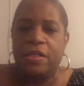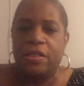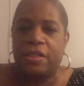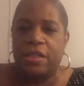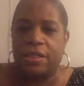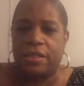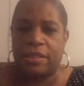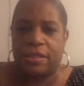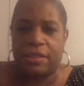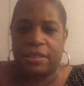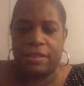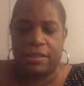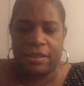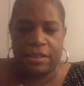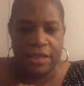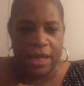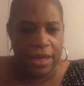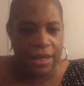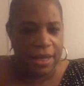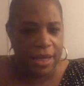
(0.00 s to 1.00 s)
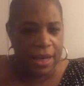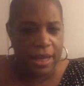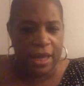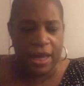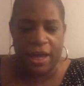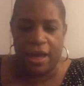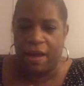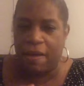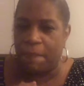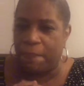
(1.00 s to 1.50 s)
just send it
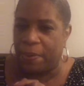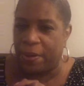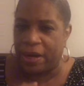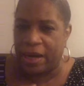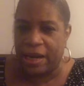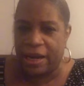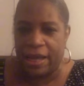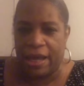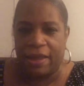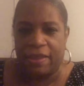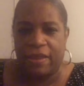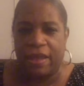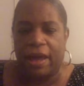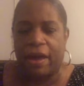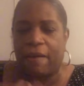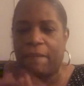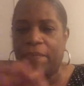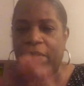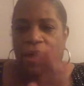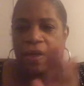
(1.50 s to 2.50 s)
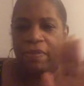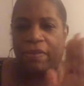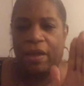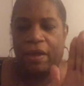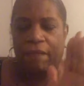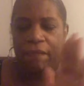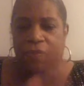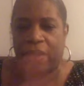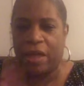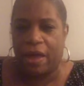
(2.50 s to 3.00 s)
in, put it in the in
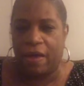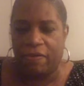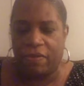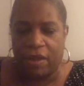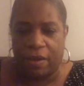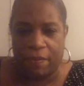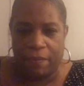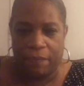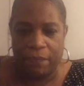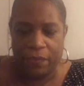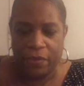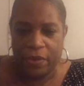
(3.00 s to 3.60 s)
the in the